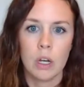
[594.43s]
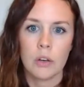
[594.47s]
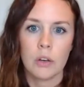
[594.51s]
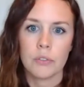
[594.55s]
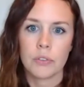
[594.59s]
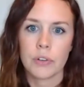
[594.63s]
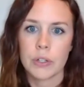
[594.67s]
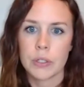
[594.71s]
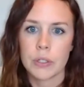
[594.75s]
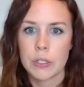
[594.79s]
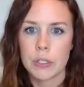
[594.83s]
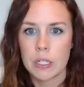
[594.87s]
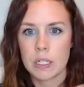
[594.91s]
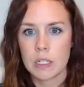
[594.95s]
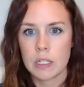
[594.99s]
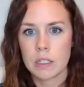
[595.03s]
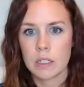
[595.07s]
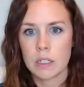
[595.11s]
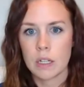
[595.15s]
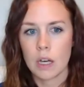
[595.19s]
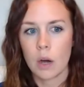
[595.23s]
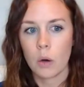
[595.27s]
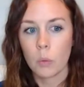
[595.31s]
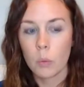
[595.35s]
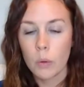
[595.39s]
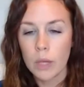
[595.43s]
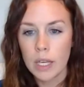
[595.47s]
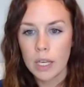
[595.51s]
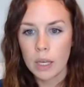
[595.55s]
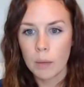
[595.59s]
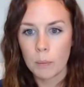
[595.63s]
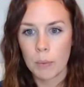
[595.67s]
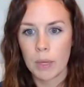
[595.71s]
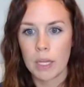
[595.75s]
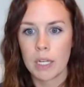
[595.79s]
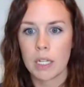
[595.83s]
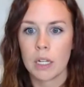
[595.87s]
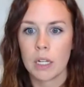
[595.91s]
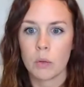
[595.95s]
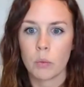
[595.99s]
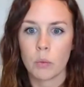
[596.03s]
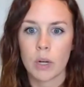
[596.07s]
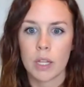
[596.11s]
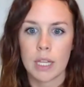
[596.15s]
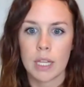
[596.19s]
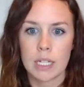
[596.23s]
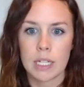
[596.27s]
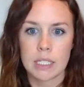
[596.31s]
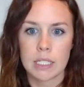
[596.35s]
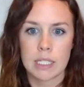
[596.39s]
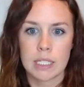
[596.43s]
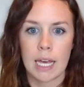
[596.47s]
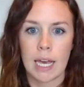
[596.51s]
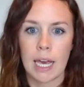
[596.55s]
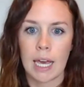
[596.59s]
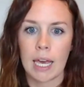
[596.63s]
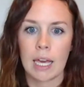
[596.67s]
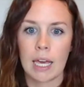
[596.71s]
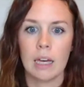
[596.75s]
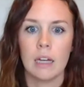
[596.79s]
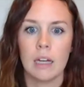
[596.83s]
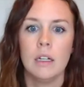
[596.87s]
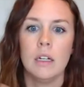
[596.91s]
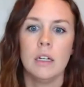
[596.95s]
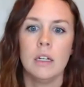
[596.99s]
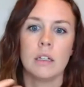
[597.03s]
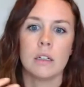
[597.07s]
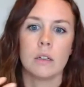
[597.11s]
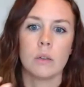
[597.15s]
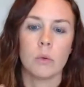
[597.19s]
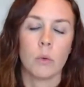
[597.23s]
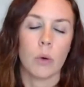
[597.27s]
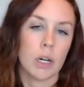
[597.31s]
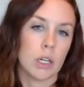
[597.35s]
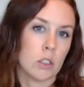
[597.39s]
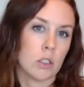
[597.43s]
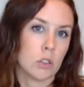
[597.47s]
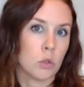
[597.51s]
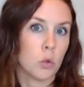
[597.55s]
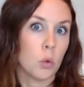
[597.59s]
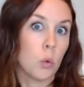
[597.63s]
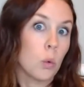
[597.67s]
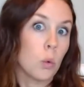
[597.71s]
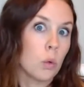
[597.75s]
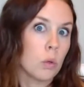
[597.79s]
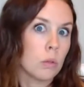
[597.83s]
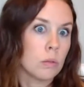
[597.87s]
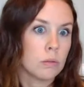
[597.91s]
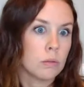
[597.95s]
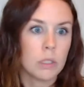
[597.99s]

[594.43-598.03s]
versus a weak opinion where they say water's cool.